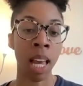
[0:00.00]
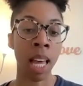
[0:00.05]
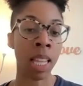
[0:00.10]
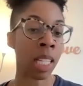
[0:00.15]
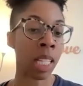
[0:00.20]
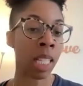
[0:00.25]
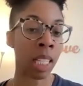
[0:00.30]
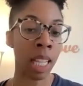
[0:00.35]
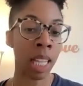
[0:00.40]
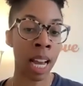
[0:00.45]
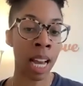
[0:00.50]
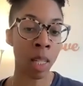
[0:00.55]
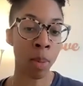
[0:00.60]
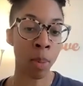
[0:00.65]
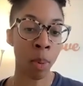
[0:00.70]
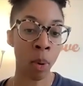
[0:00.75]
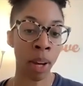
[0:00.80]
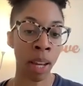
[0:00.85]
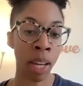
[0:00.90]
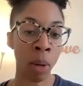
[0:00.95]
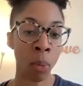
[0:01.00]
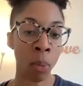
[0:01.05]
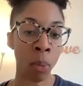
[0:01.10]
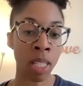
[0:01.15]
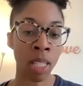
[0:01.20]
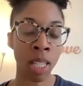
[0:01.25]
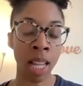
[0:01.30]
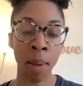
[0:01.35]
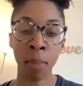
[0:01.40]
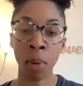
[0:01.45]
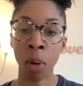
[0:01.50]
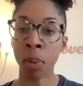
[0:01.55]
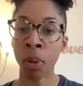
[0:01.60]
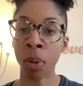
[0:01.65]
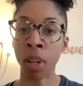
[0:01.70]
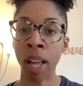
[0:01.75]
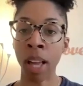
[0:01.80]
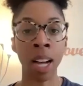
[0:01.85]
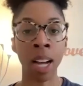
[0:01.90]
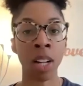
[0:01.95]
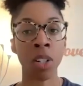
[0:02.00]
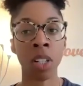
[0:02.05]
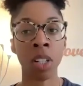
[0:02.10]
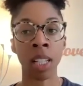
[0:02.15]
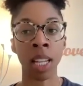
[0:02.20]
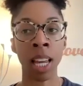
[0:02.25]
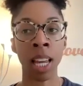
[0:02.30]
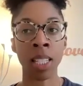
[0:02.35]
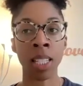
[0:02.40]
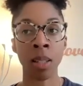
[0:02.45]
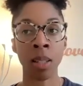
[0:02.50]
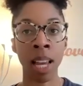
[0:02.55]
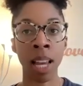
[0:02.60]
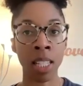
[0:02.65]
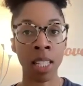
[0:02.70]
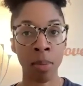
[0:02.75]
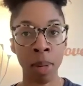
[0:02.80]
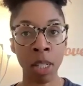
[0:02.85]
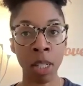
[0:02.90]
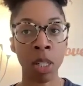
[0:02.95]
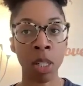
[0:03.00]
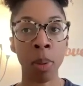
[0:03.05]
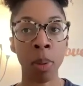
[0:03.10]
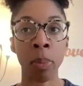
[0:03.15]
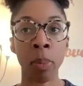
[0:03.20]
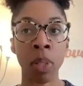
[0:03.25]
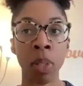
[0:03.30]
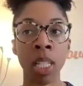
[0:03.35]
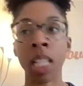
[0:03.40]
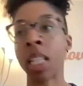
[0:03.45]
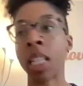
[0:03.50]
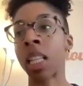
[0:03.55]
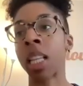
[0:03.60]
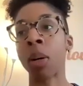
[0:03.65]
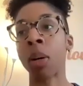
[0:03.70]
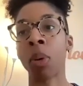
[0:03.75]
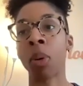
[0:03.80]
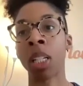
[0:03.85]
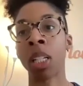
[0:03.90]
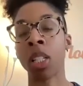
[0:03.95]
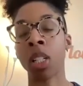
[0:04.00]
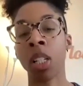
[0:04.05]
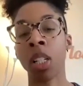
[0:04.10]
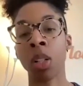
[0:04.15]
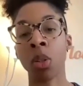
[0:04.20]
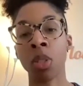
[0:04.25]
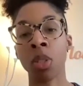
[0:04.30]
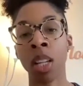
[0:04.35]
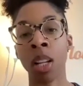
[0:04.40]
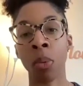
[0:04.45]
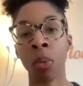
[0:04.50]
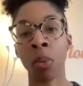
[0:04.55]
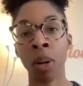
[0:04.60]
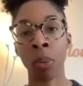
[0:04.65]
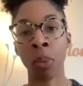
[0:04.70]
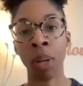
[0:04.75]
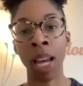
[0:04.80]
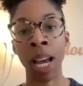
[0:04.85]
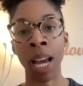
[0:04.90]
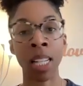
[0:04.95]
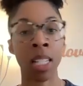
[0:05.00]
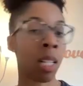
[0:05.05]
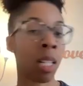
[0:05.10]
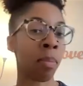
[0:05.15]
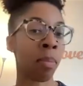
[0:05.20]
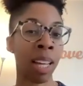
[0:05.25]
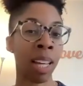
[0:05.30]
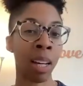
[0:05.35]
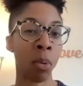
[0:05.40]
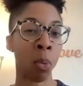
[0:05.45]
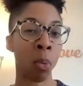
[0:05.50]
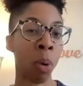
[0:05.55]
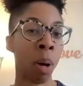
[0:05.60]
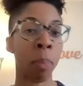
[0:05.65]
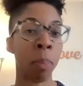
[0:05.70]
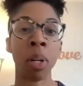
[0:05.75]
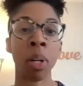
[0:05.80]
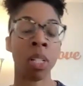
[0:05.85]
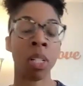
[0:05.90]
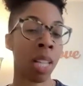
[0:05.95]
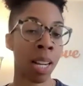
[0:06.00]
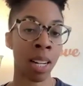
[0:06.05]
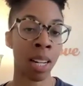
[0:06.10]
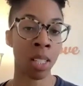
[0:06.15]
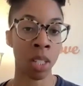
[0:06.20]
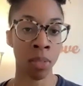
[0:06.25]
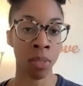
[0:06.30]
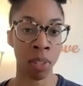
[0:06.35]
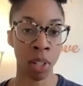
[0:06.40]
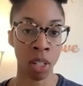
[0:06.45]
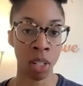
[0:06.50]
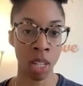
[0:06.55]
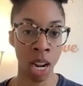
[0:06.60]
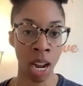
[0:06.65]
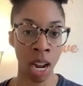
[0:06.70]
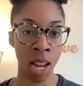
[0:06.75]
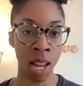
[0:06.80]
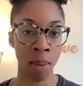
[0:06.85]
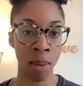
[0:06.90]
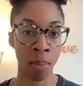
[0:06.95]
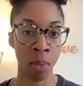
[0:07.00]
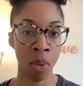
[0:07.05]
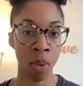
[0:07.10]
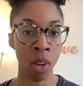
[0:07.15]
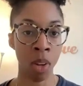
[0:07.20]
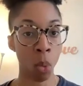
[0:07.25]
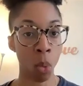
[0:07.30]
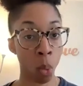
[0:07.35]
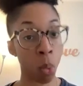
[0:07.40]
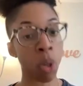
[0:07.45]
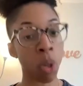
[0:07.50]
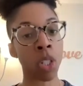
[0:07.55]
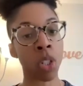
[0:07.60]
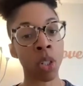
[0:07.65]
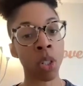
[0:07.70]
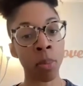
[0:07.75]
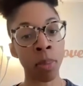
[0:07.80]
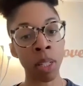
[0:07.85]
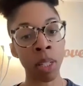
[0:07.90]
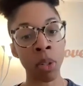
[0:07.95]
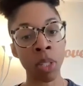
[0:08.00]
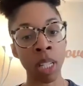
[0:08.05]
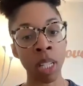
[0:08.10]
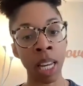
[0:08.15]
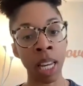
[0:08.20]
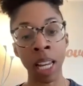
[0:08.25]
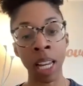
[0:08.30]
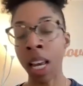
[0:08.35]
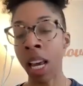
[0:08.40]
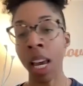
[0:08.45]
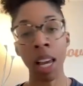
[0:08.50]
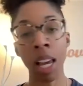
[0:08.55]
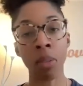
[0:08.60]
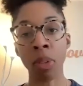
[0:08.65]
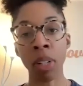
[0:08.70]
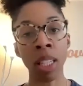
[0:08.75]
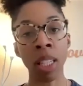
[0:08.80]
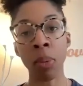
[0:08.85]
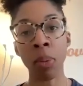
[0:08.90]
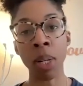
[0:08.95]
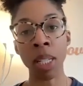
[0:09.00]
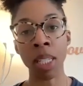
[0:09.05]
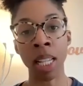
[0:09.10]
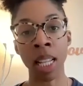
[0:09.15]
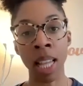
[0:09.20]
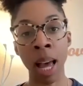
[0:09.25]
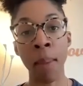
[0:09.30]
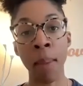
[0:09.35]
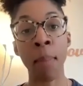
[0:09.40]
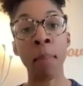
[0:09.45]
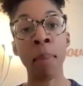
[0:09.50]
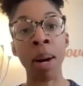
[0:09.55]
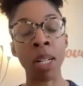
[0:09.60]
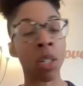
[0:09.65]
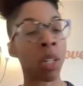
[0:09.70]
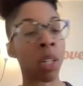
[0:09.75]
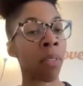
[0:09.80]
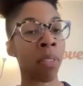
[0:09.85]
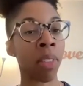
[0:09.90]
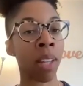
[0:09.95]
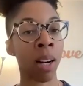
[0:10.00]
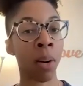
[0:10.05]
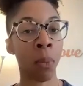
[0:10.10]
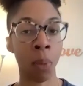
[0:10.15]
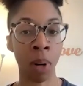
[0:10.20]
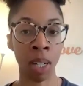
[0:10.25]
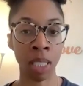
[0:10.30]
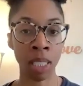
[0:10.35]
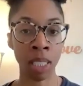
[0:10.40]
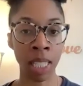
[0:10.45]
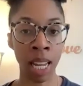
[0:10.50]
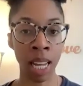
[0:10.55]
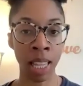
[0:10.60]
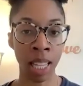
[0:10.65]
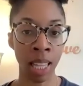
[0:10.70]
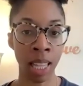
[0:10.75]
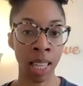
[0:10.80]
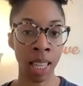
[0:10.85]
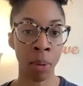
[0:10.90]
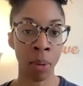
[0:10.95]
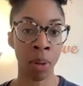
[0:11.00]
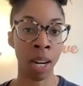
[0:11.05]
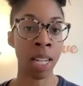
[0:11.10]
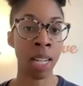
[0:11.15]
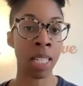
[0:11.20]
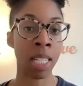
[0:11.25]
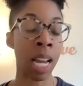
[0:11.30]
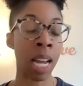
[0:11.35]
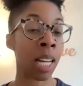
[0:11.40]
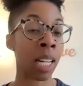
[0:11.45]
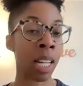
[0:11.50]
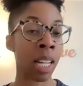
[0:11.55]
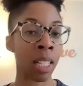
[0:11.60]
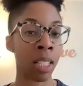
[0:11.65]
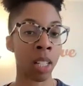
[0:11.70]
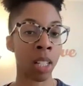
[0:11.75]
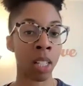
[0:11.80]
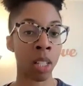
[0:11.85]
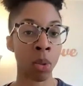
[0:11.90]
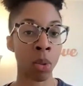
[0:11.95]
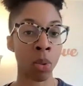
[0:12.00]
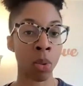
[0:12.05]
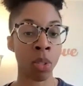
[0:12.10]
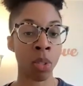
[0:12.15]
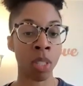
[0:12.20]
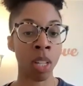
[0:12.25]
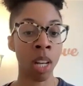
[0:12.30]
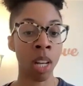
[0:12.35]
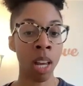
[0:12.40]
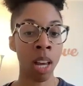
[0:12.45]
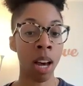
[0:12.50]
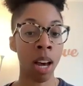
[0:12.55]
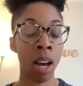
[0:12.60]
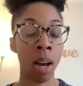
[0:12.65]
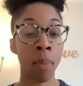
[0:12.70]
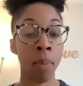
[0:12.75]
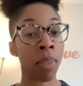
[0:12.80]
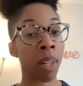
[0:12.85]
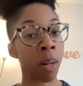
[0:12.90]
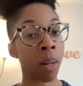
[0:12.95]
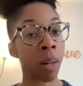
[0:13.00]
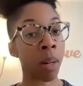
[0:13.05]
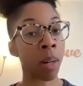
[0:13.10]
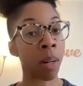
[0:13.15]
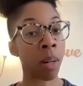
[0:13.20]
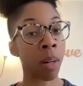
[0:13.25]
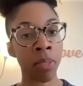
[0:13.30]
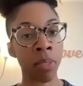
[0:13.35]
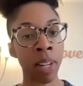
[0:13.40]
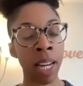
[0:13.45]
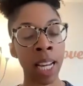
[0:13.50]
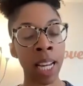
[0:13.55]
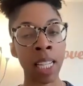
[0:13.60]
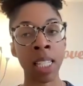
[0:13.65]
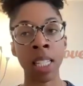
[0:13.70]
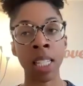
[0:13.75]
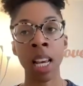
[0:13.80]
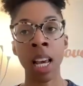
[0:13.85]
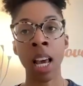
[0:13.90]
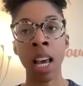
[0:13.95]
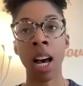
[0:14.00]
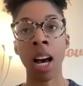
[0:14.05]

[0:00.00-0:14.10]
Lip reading: And then the last point was that mobile actually, as much as people said that they wanted to use it, when we asked them, like, what percentage of your time would you be using it, it really wasn't that much of their workday that they were intending to use their mobile device.